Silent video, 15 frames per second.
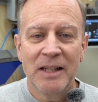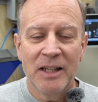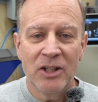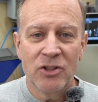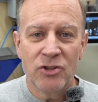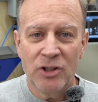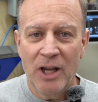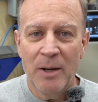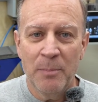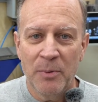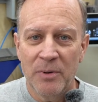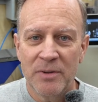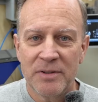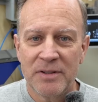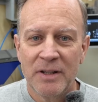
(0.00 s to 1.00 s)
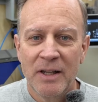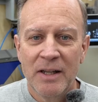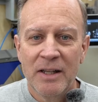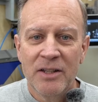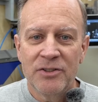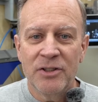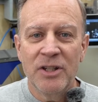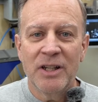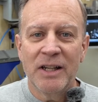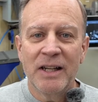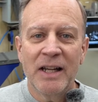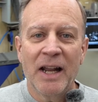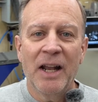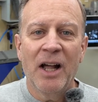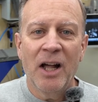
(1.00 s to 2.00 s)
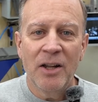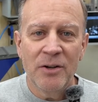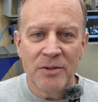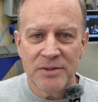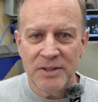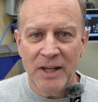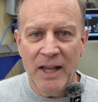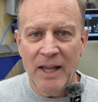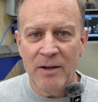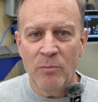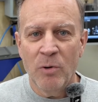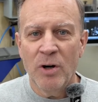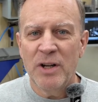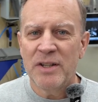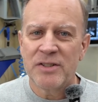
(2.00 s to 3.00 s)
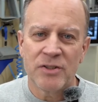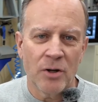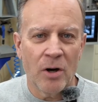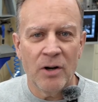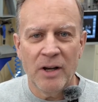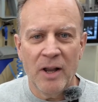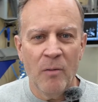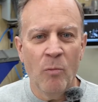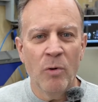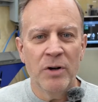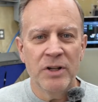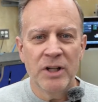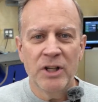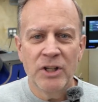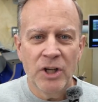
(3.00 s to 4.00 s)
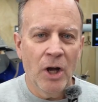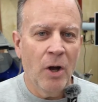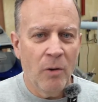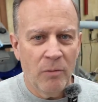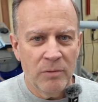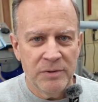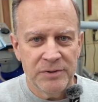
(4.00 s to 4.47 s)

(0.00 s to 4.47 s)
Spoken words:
in shapers so you can kind of understand where you start and where you go.